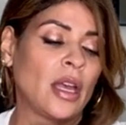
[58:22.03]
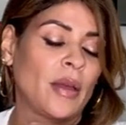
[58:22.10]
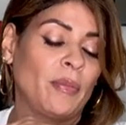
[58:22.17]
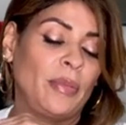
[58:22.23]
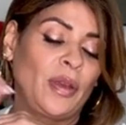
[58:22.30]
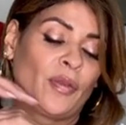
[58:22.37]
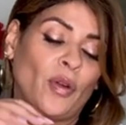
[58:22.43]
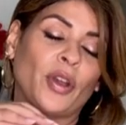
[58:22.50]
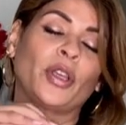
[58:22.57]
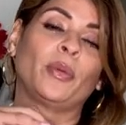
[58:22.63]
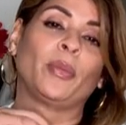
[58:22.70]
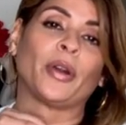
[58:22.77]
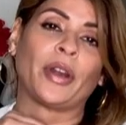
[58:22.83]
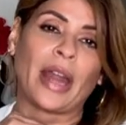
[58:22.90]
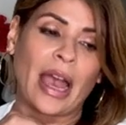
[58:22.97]
before you
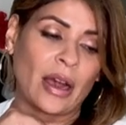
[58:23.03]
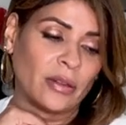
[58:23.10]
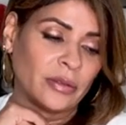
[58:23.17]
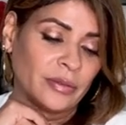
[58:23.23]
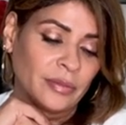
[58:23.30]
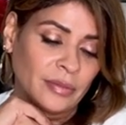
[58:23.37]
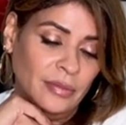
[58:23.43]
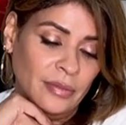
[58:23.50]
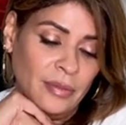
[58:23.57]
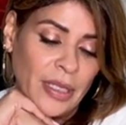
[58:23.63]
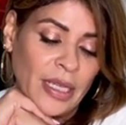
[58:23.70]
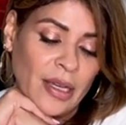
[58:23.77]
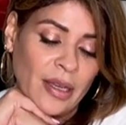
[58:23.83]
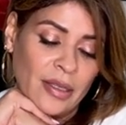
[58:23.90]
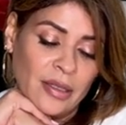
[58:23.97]
burn out,
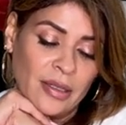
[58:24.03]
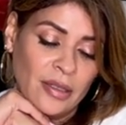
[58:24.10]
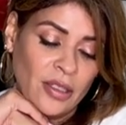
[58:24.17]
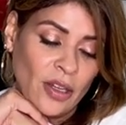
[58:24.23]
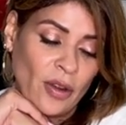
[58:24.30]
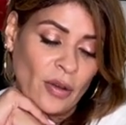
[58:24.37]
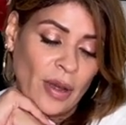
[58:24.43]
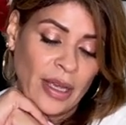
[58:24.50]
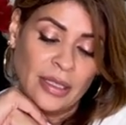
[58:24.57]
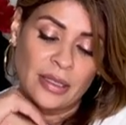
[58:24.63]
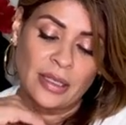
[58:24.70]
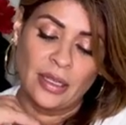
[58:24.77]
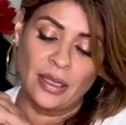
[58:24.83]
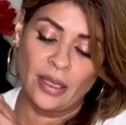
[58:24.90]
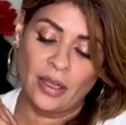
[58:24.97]
because I
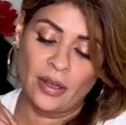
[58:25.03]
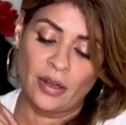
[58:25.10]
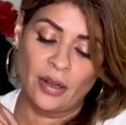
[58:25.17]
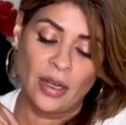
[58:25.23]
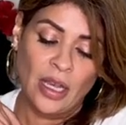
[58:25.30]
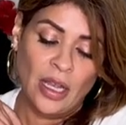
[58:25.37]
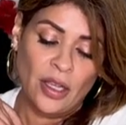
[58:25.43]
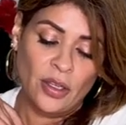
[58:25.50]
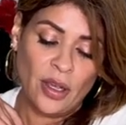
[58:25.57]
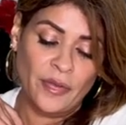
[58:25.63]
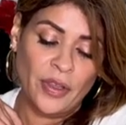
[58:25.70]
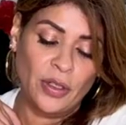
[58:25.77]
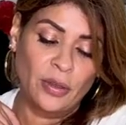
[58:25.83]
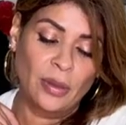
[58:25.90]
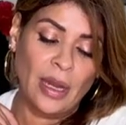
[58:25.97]
see here you have the
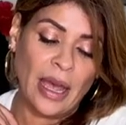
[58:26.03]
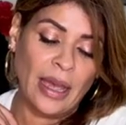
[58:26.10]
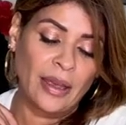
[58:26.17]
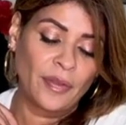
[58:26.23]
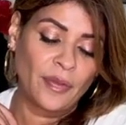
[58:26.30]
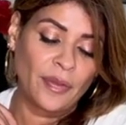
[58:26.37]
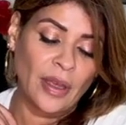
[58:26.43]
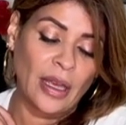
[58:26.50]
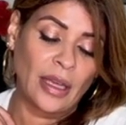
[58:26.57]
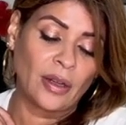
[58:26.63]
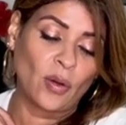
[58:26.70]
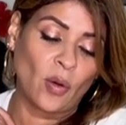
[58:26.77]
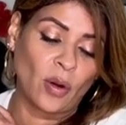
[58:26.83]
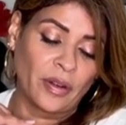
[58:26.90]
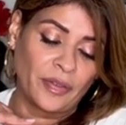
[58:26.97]
new life and
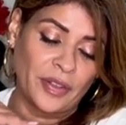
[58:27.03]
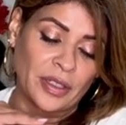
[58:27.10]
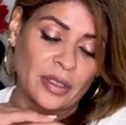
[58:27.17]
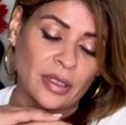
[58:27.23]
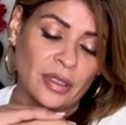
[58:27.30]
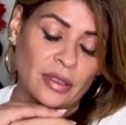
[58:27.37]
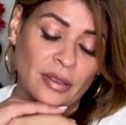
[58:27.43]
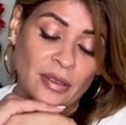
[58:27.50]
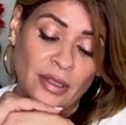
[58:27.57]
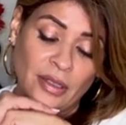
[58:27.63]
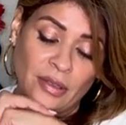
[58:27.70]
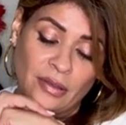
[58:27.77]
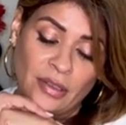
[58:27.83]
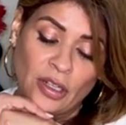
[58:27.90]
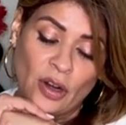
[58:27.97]
orphaned, and
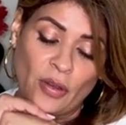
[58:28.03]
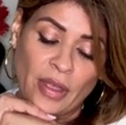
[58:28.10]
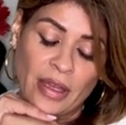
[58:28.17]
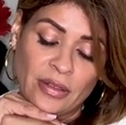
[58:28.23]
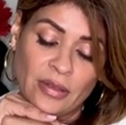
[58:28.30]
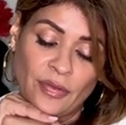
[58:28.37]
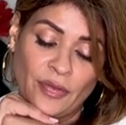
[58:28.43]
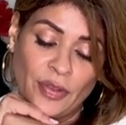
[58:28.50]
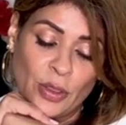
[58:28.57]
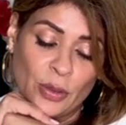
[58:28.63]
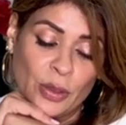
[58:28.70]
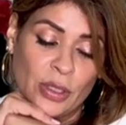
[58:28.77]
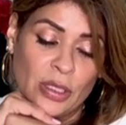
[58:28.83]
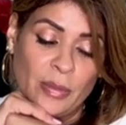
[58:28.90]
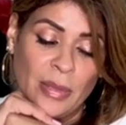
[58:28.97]
that feels
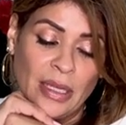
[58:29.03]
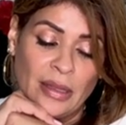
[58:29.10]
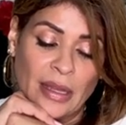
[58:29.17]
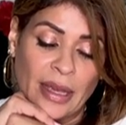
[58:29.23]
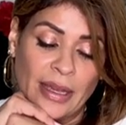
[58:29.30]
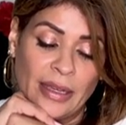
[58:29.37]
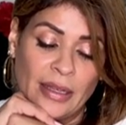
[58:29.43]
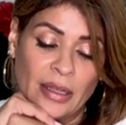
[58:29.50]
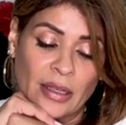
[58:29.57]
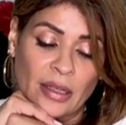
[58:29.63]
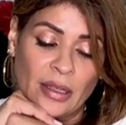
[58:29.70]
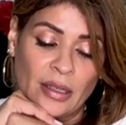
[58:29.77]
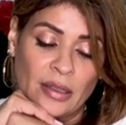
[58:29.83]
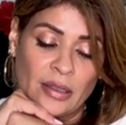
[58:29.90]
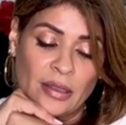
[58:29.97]
to me like
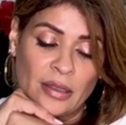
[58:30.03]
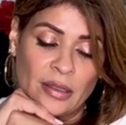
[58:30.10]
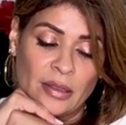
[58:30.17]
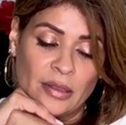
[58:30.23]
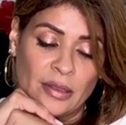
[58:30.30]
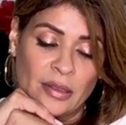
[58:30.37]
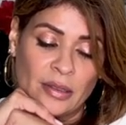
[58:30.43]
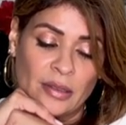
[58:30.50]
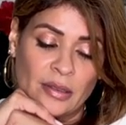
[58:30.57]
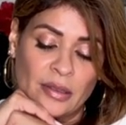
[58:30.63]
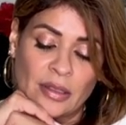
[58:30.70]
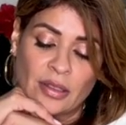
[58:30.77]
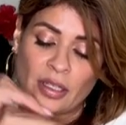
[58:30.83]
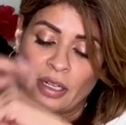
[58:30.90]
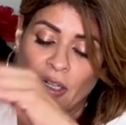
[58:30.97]

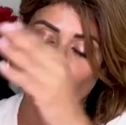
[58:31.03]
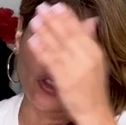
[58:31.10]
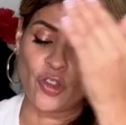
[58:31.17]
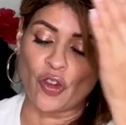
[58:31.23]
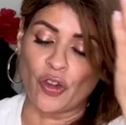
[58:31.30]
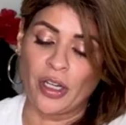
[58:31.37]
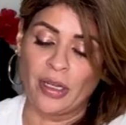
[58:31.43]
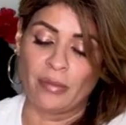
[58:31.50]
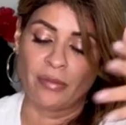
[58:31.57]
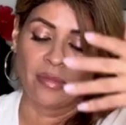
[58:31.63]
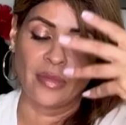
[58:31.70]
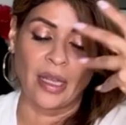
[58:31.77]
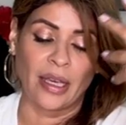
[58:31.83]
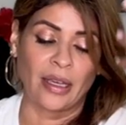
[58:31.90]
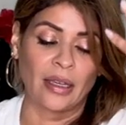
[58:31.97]
it's an extreme.
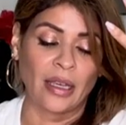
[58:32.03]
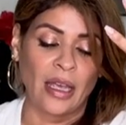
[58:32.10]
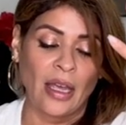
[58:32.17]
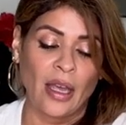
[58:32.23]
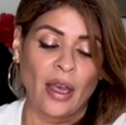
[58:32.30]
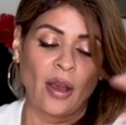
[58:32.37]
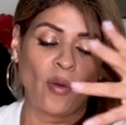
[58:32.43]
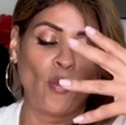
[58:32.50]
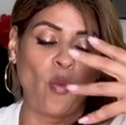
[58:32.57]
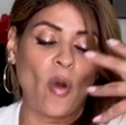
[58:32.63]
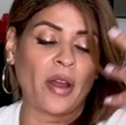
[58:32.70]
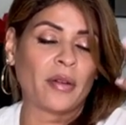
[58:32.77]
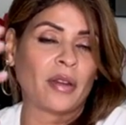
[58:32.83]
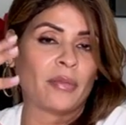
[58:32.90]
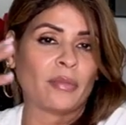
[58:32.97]
Like,
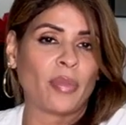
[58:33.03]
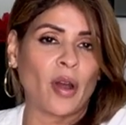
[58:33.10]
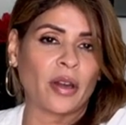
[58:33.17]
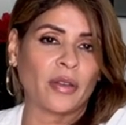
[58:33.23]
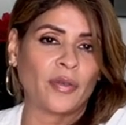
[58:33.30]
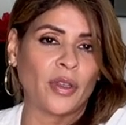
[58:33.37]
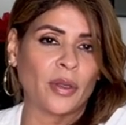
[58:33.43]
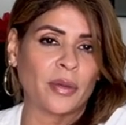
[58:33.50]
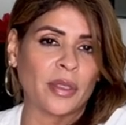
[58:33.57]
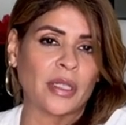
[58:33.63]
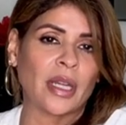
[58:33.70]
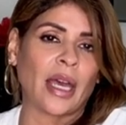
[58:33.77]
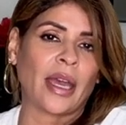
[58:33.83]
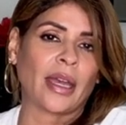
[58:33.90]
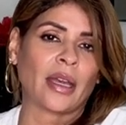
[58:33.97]
one part of you is
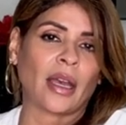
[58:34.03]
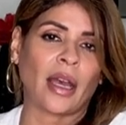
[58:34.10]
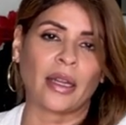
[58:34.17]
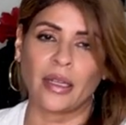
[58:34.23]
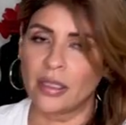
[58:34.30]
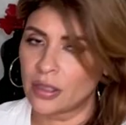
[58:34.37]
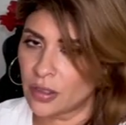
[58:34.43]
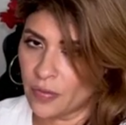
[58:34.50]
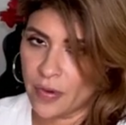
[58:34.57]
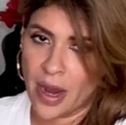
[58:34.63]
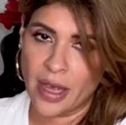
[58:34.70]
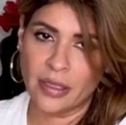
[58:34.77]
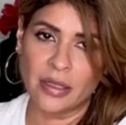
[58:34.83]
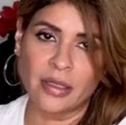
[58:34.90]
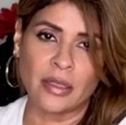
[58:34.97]
like, I need to
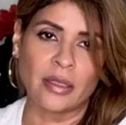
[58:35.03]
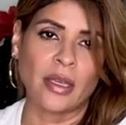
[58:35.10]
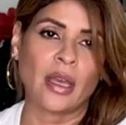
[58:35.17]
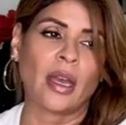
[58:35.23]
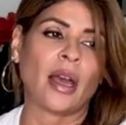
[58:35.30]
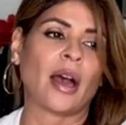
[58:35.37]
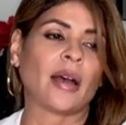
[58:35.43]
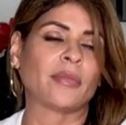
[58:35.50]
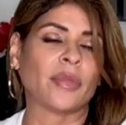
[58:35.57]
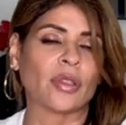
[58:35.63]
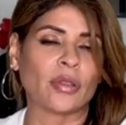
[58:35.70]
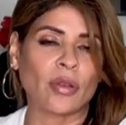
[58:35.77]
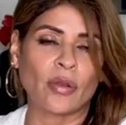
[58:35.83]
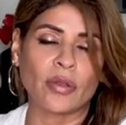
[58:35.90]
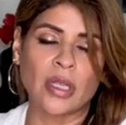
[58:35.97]
rest, I'm
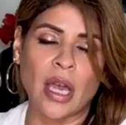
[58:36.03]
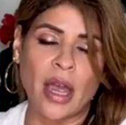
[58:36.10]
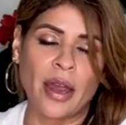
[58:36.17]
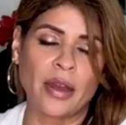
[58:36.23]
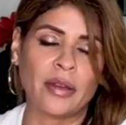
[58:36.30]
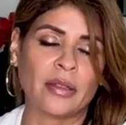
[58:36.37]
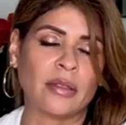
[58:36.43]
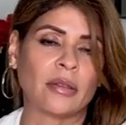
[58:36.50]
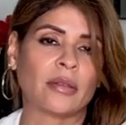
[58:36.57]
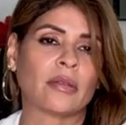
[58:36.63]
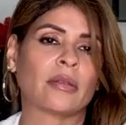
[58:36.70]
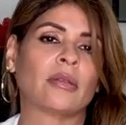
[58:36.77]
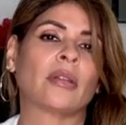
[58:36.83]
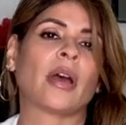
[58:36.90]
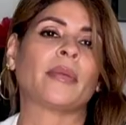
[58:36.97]
so tired and
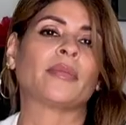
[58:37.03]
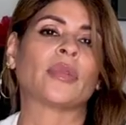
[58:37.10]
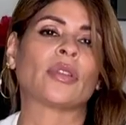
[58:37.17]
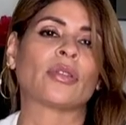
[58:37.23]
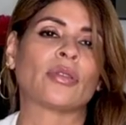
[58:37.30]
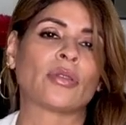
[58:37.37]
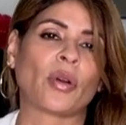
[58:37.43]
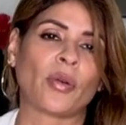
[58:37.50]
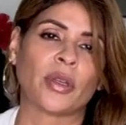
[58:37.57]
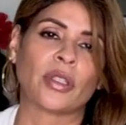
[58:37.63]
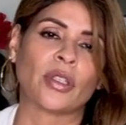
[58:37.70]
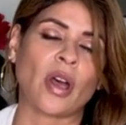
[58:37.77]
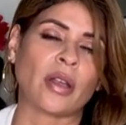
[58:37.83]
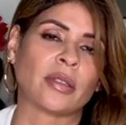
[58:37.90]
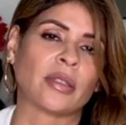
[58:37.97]
I'm so
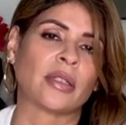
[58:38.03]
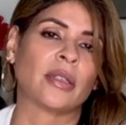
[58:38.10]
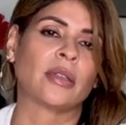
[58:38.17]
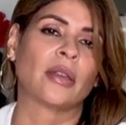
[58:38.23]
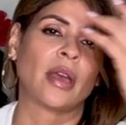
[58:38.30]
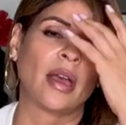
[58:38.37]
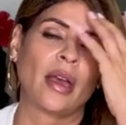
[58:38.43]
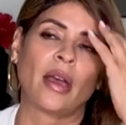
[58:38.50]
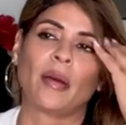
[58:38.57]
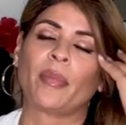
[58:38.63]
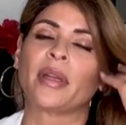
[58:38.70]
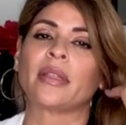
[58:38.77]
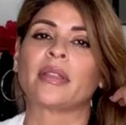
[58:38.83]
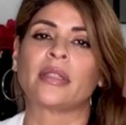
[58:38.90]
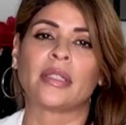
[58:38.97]
exhausted, but
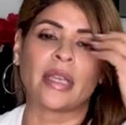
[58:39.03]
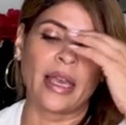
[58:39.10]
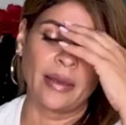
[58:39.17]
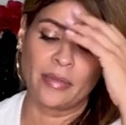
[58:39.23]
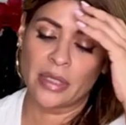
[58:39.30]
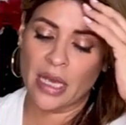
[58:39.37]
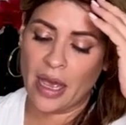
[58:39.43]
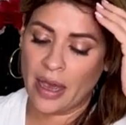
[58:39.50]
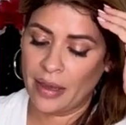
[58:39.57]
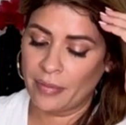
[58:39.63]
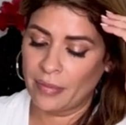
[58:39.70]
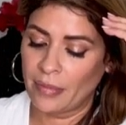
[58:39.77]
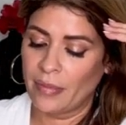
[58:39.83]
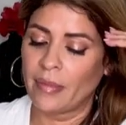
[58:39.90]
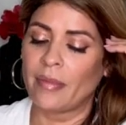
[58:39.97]
at the same
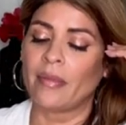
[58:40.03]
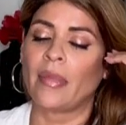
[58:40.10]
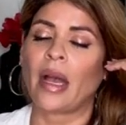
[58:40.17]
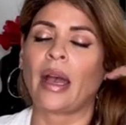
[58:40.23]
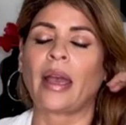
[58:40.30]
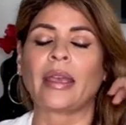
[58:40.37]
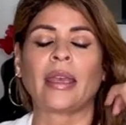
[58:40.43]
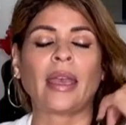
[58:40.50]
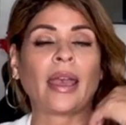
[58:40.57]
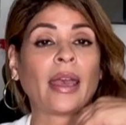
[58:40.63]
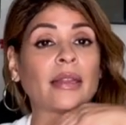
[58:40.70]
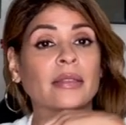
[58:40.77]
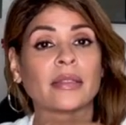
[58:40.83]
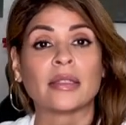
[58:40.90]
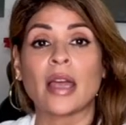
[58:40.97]
time I
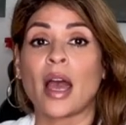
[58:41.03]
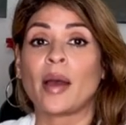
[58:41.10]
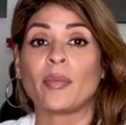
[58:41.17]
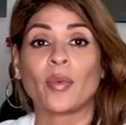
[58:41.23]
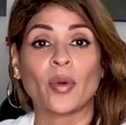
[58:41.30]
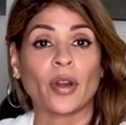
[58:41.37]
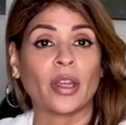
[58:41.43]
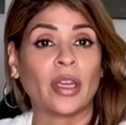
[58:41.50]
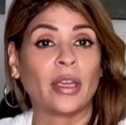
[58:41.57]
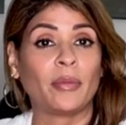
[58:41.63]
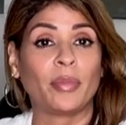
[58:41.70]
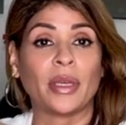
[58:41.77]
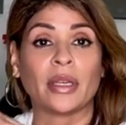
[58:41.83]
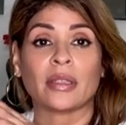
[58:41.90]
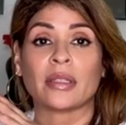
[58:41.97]
can't stop working
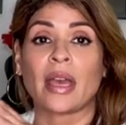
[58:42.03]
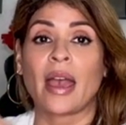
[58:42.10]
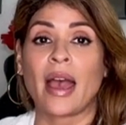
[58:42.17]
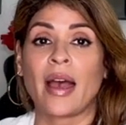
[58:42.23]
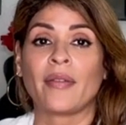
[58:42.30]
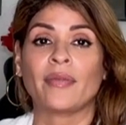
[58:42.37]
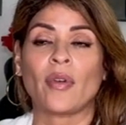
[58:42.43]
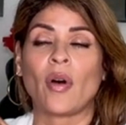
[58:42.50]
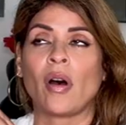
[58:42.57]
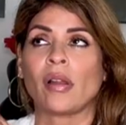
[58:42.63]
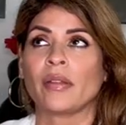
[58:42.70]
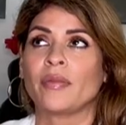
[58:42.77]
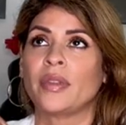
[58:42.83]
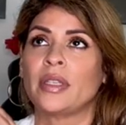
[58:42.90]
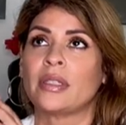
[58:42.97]
because I have all
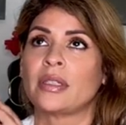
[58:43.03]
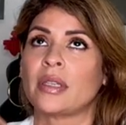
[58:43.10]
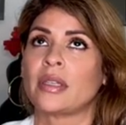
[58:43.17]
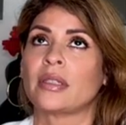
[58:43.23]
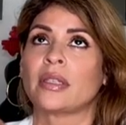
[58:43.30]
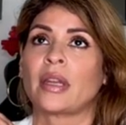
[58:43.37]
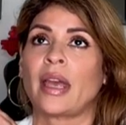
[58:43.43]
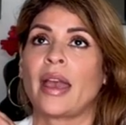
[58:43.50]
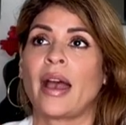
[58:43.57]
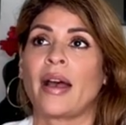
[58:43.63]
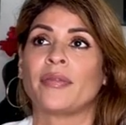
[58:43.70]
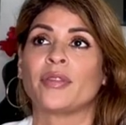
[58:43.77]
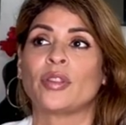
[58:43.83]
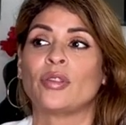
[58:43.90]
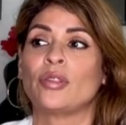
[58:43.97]
of these things that I
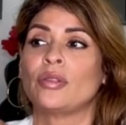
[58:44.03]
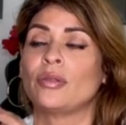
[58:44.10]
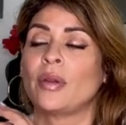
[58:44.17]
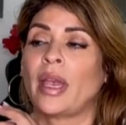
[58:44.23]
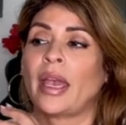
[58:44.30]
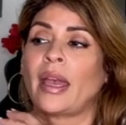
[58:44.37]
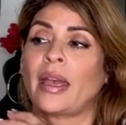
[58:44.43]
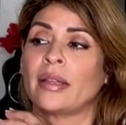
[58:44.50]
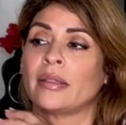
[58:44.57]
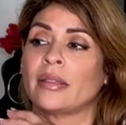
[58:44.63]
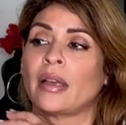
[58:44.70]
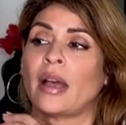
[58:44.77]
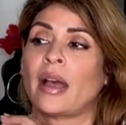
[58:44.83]
have to do, and